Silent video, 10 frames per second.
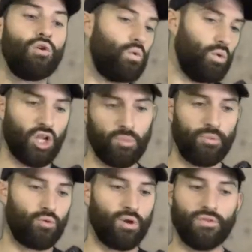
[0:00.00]
We will not be
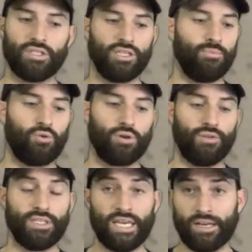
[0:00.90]
able to run this anymore
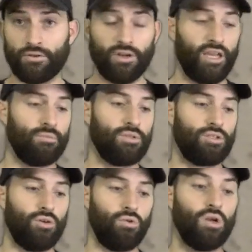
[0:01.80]
in the tactical games.
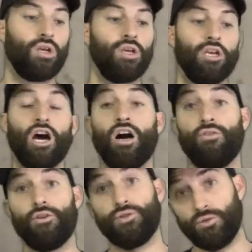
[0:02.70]
So
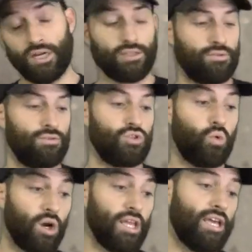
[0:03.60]
on the
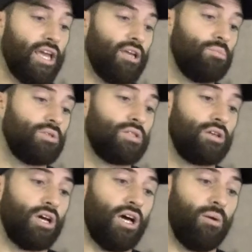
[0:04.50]
2020 games,
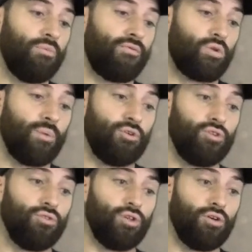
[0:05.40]
if we're able to
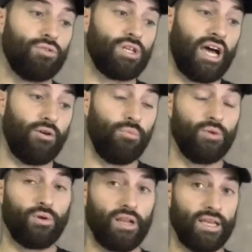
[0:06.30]
do those, I will
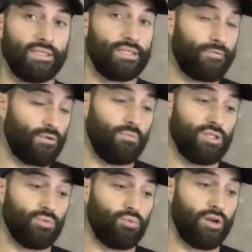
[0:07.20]
be running a different
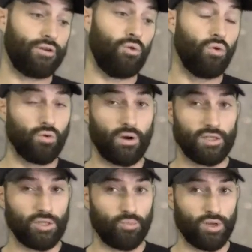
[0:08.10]
muzzle brake or run a
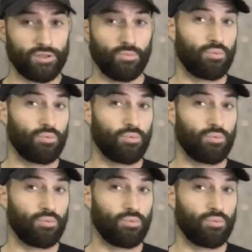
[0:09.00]
suppressor.